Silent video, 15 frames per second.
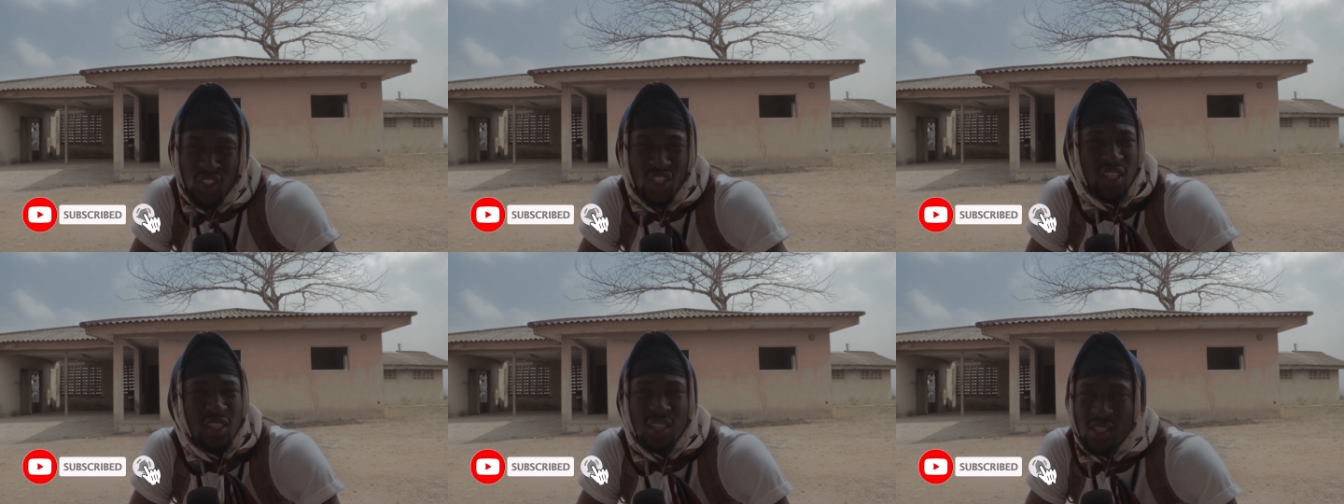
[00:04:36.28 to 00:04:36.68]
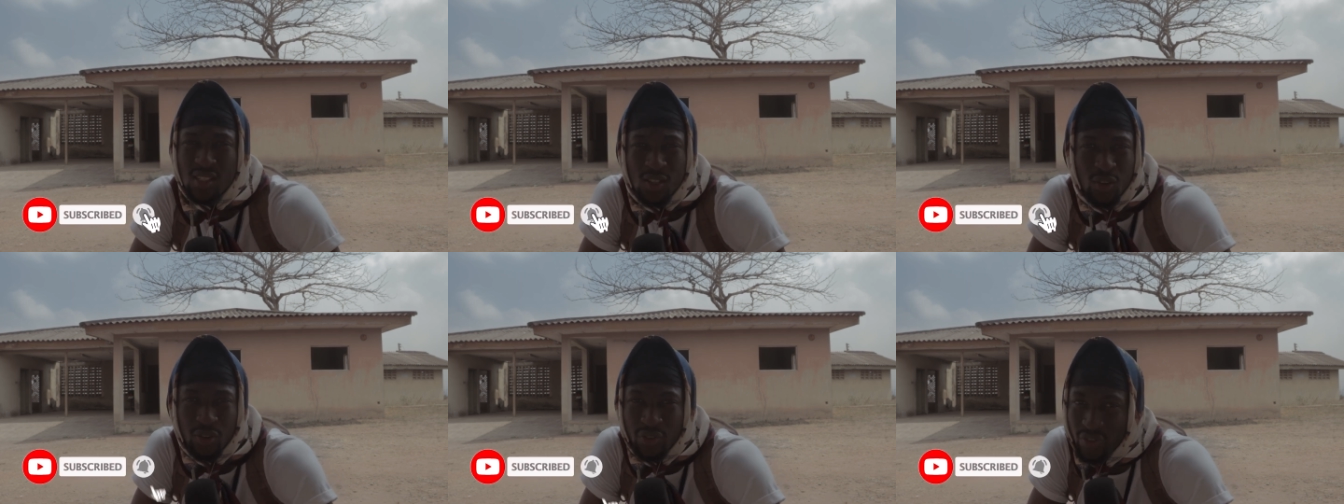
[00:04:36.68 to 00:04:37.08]
share this
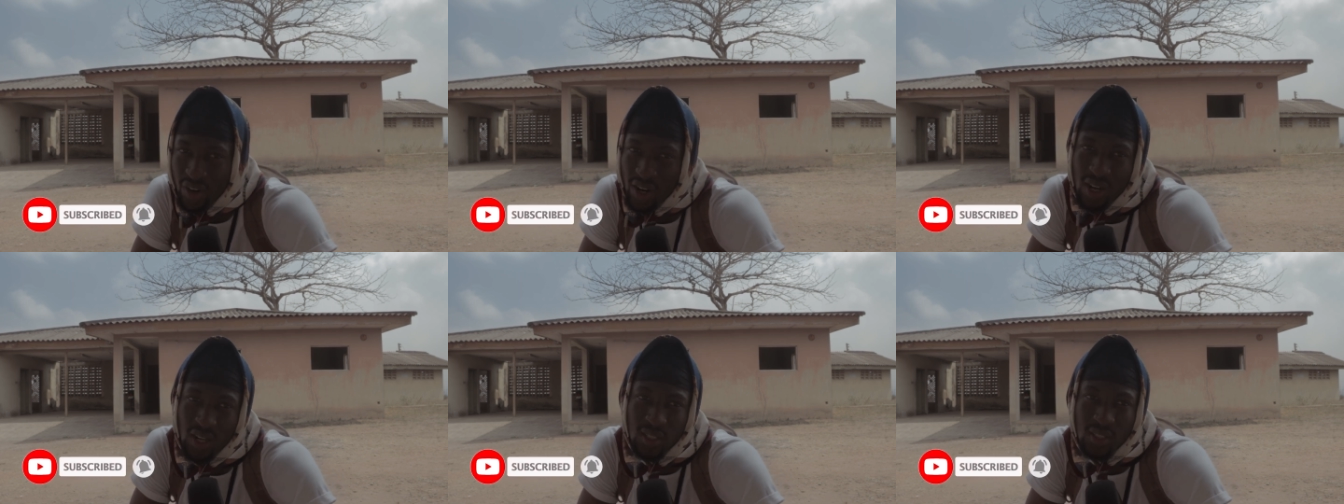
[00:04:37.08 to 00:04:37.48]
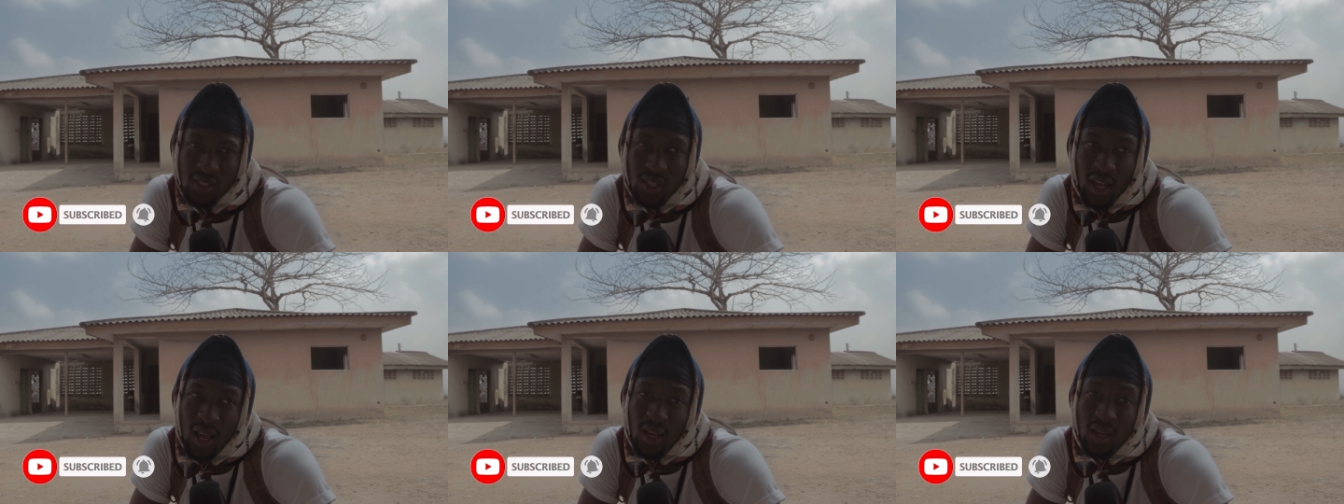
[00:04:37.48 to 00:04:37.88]
to your
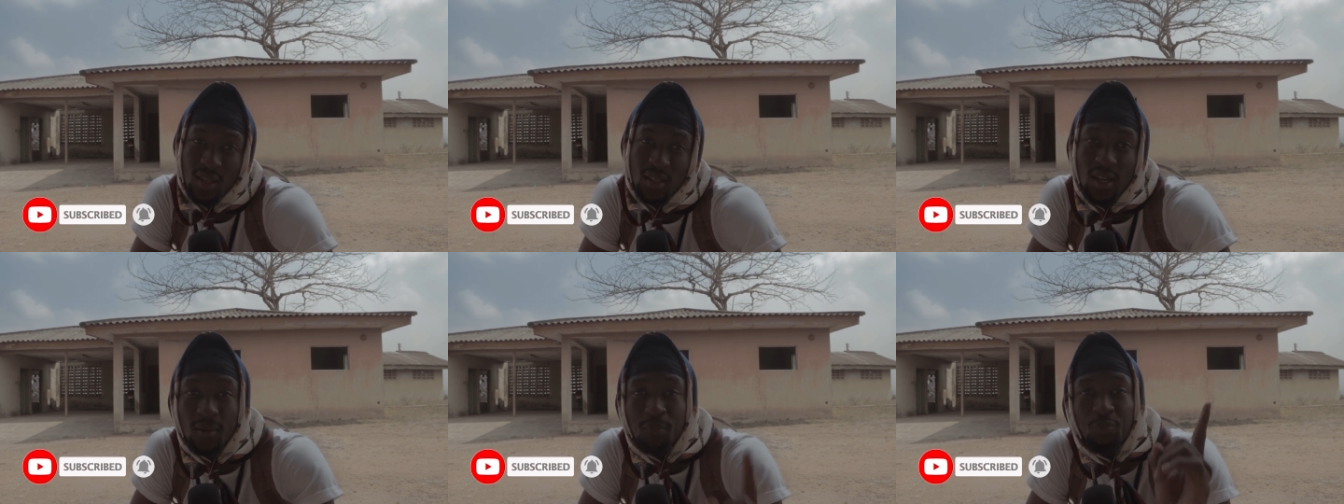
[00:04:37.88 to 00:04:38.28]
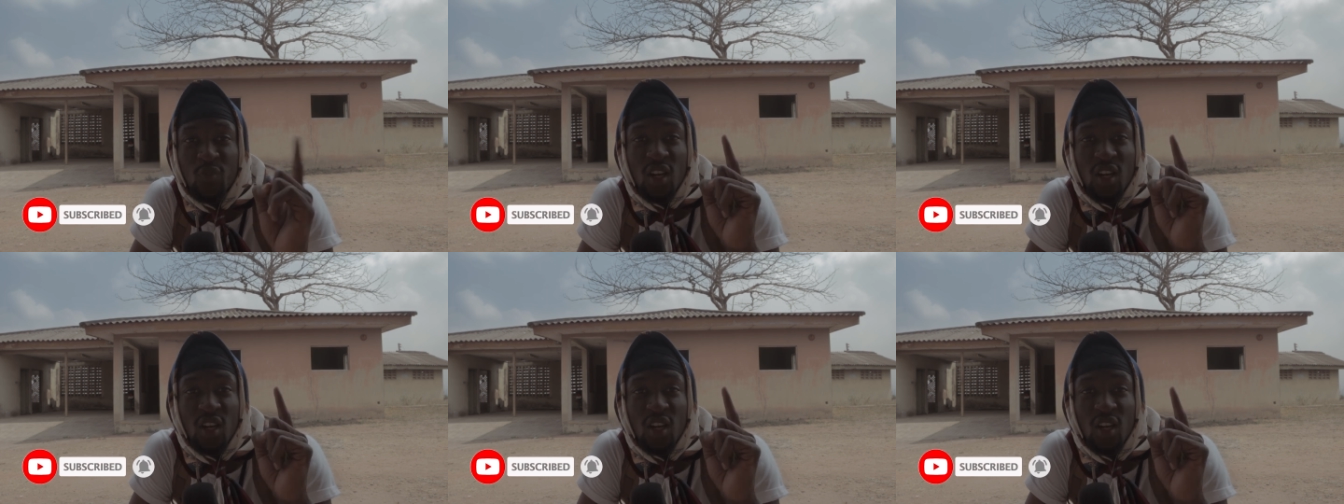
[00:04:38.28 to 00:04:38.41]
friends, and yeah.